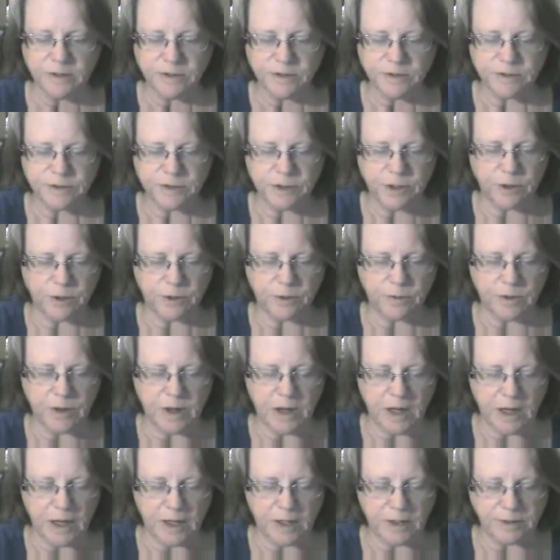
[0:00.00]

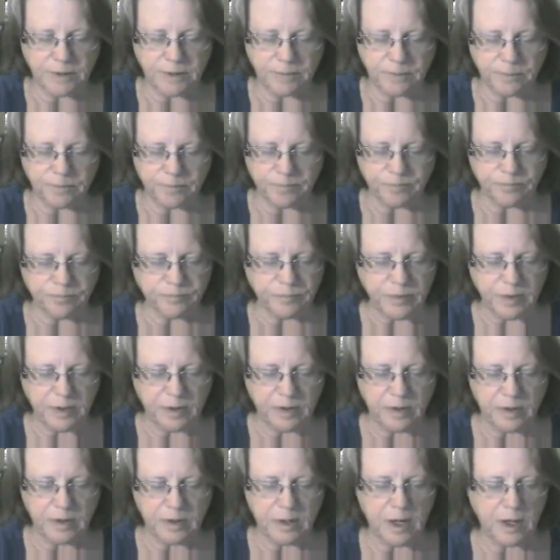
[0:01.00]
So
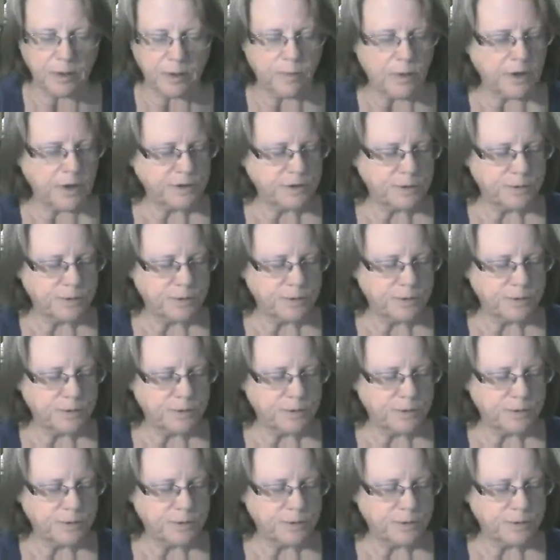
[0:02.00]
I want